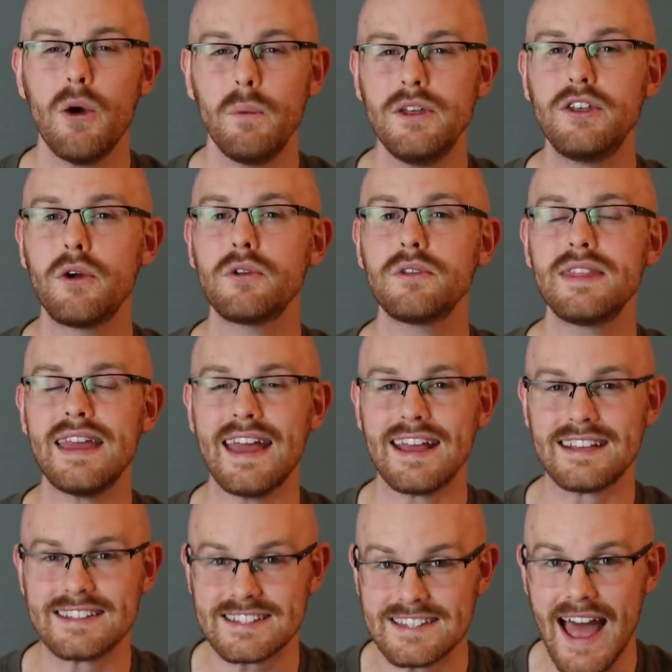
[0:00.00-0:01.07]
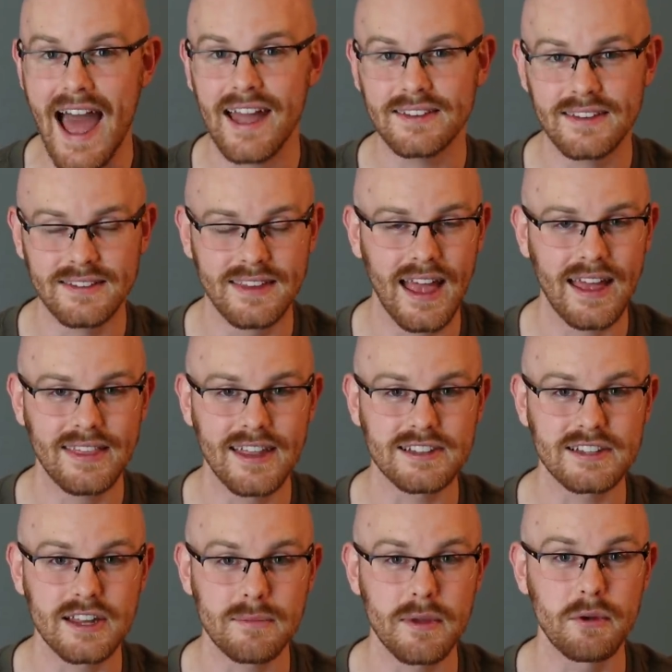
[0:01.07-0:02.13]
We don't know the exact day that
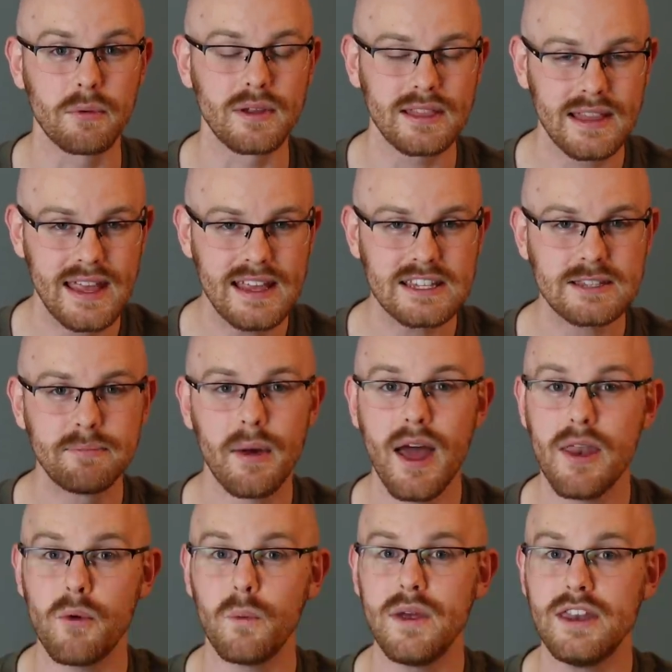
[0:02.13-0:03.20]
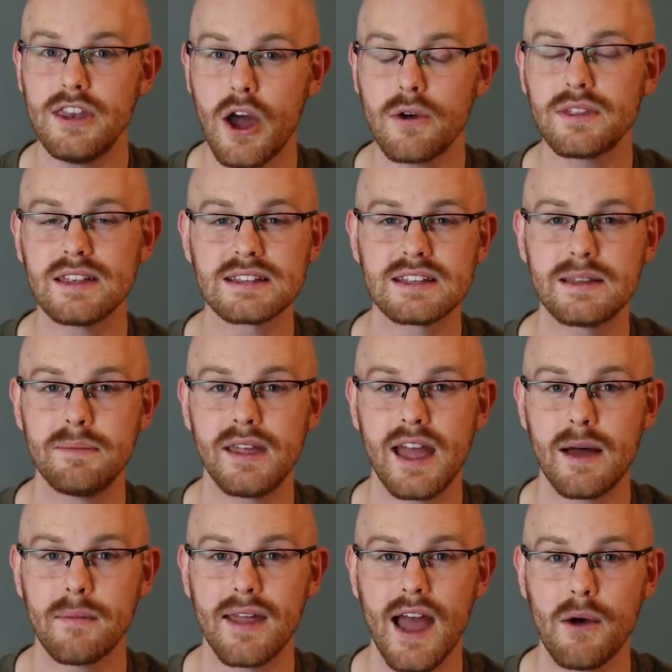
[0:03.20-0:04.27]
it's going to be released, but we know that it's going to be
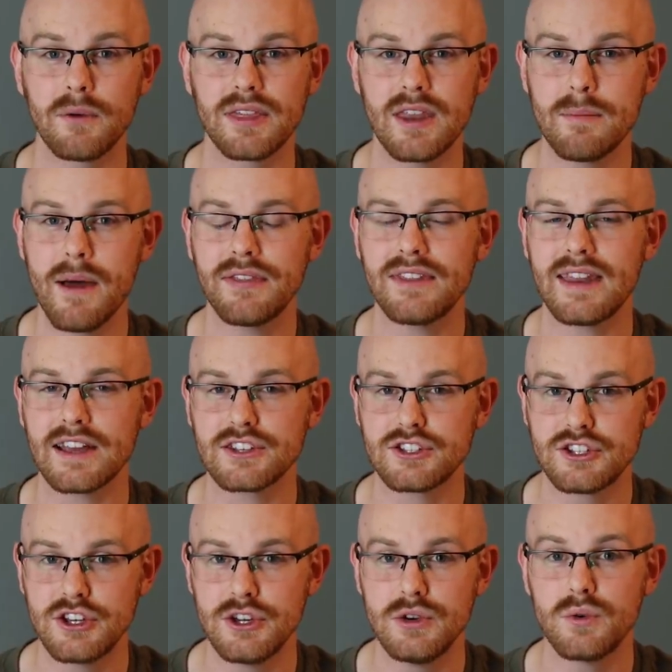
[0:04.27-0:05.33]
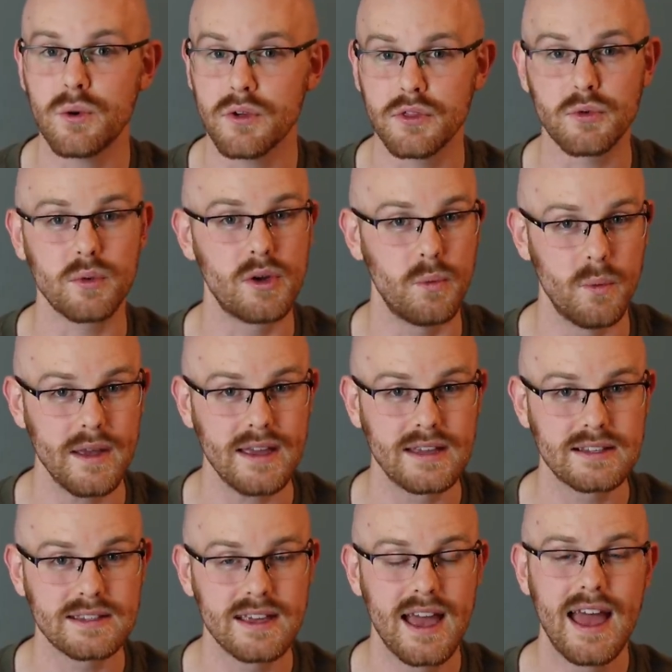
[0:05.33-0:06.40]
coming out within about the next two or three
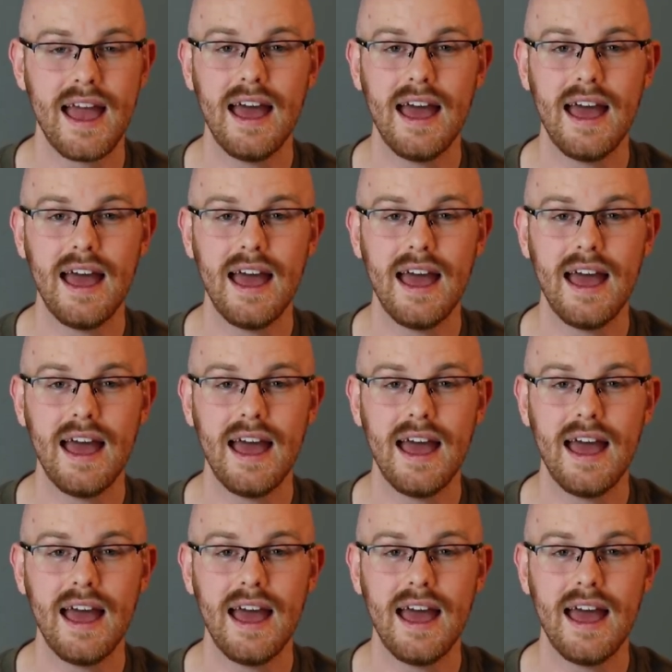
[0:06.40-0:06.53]
weeks.